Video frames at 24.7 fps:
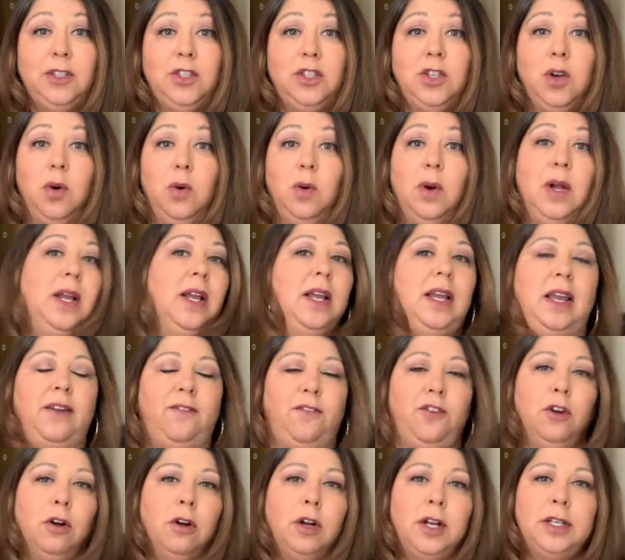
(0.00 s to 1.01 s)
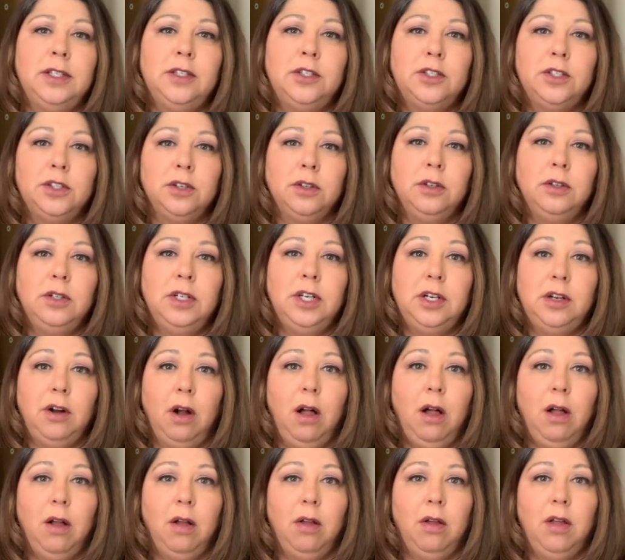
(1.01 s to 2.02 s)
So if you're concerned at
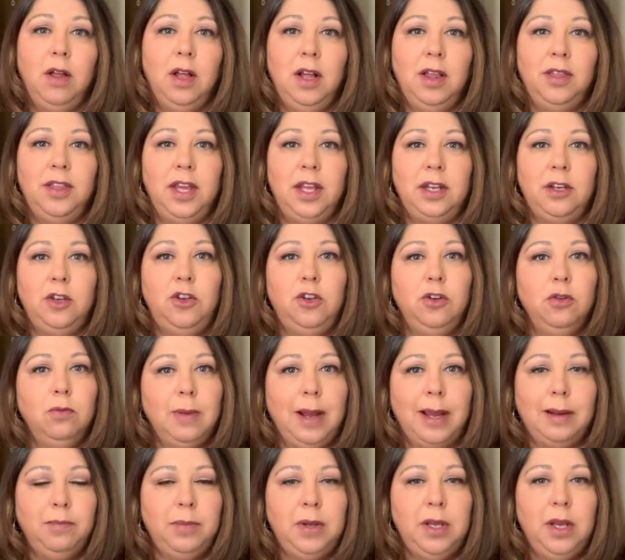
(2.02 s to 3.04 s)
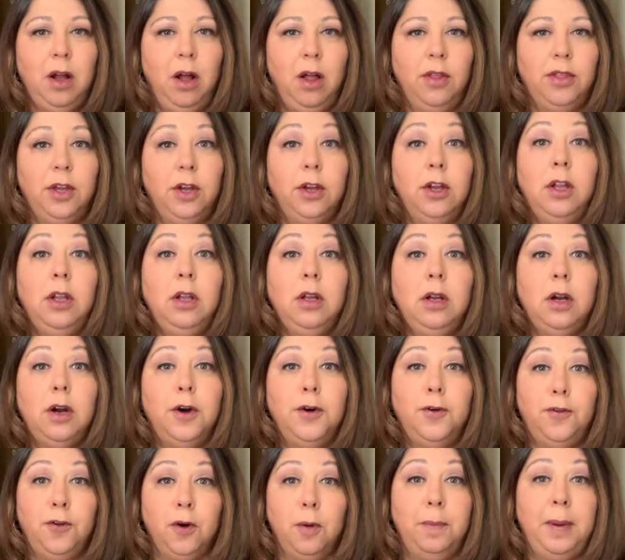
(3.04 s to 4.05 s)
all that you might be on the hook
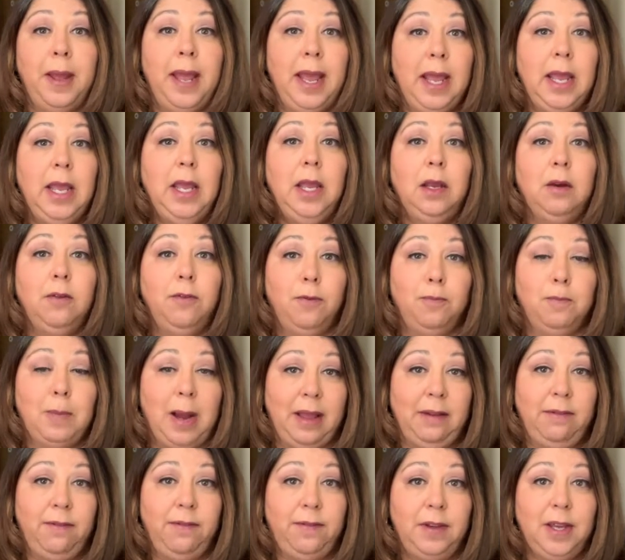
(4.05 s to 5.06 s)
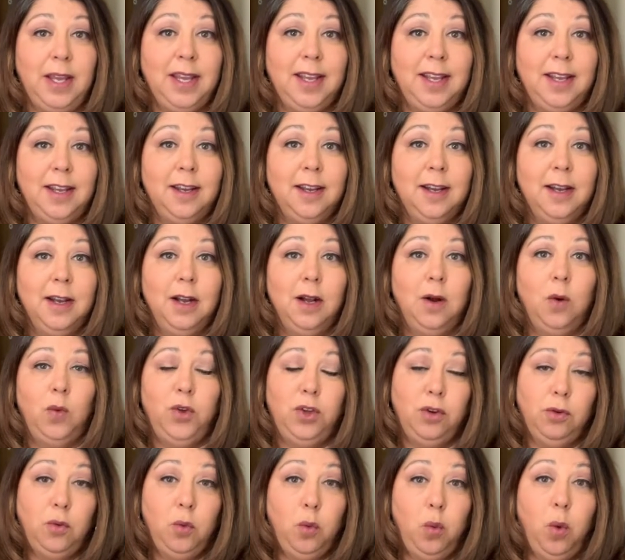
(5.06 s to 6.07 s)
for paying my fee,
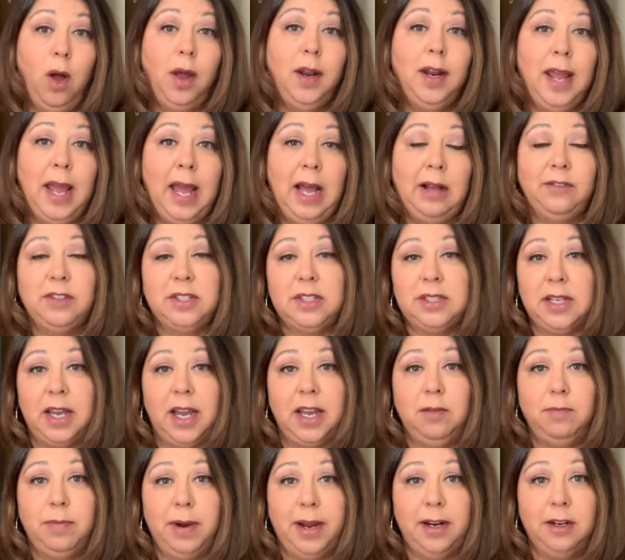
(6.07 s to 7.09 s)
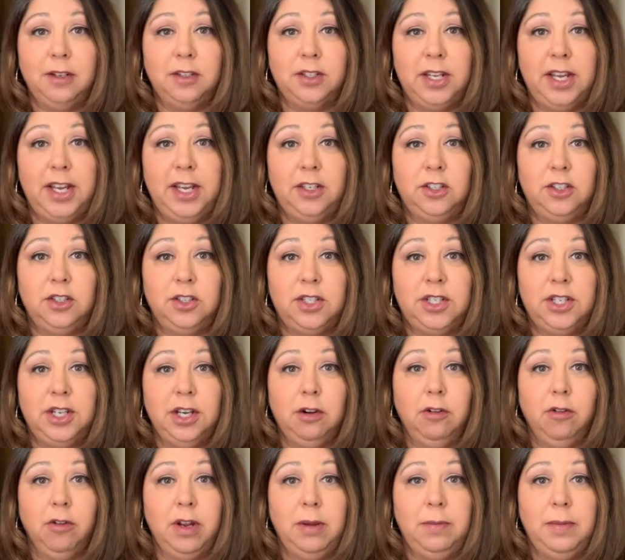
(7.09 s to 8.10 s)
you'd want to have a signed buyer's agency
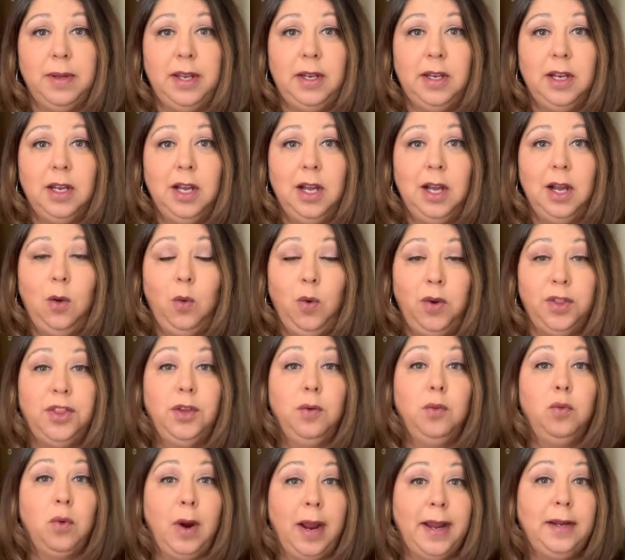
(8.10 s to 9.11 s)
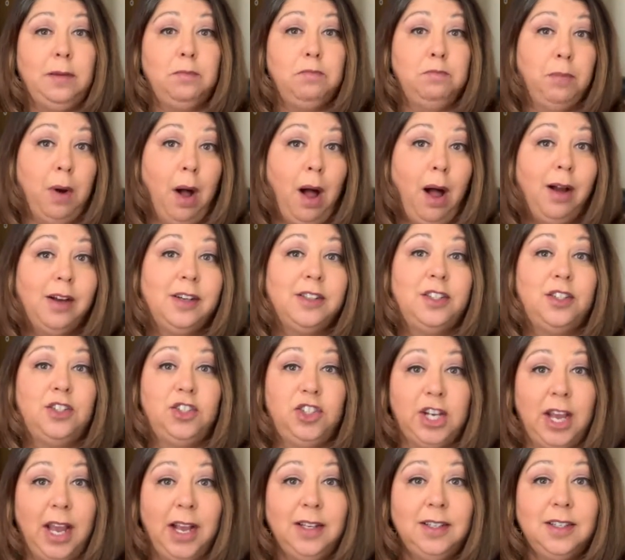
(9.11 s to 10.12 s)
agreement with the right box
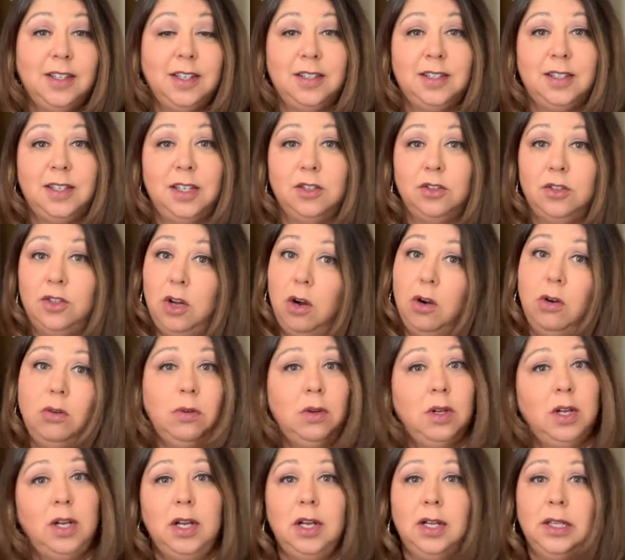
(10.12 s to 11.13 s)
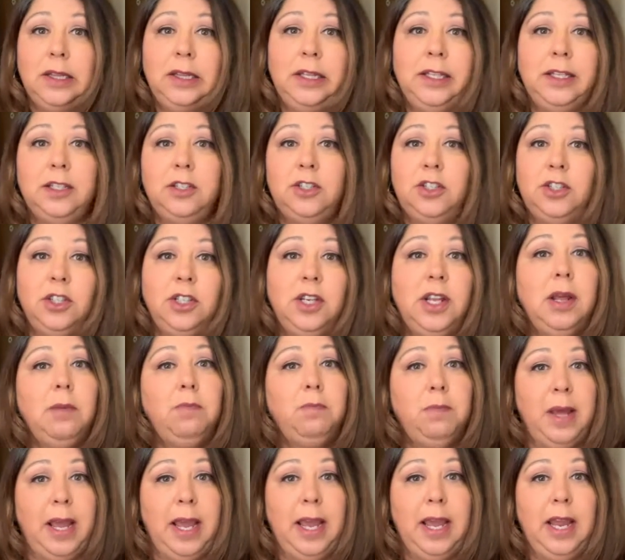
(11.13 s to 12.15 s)
checked that says, no, Liz should
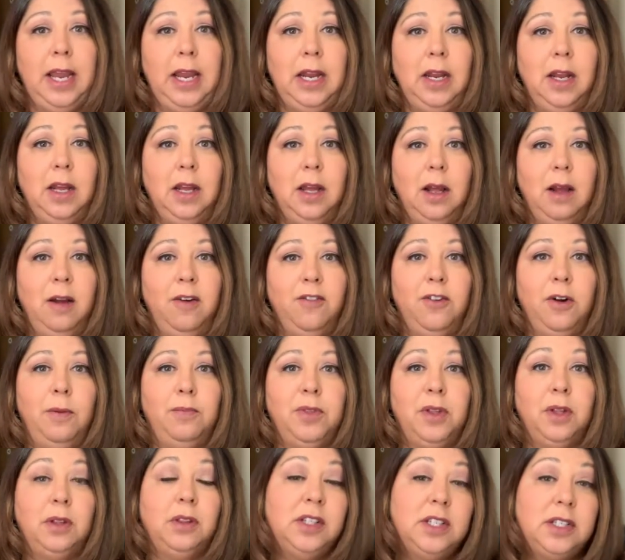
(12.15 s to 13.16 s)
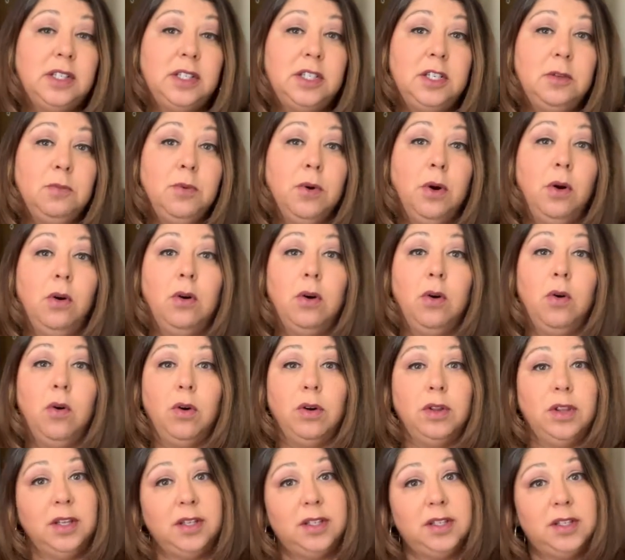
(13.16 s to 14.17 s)
get paid from the listing broker
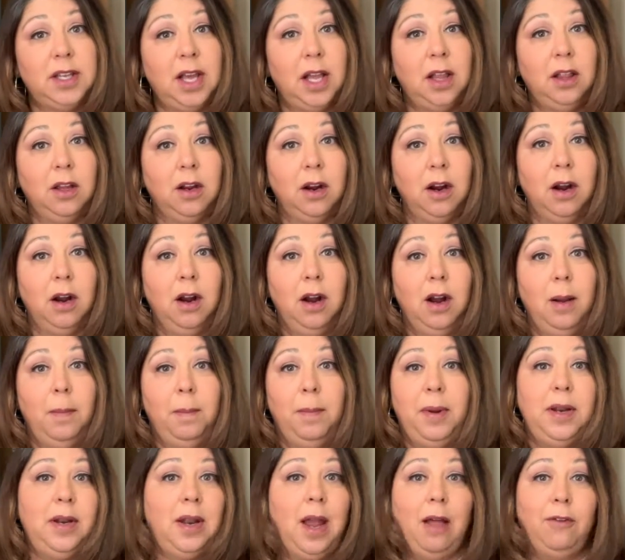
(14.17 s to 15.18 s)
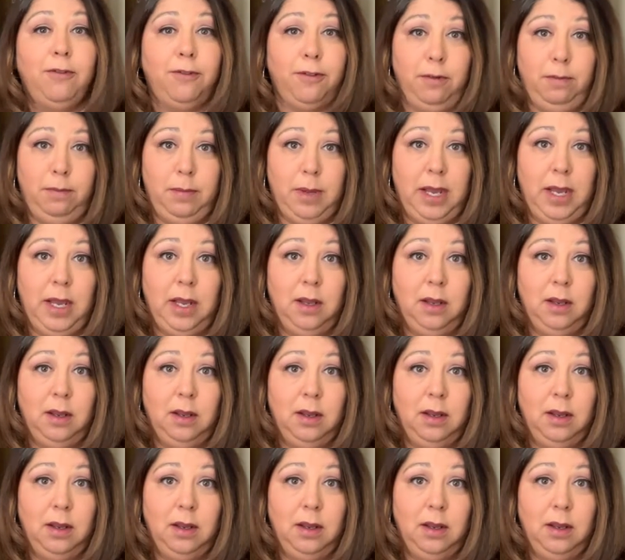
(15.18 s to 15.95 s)
or the seller, but not from me.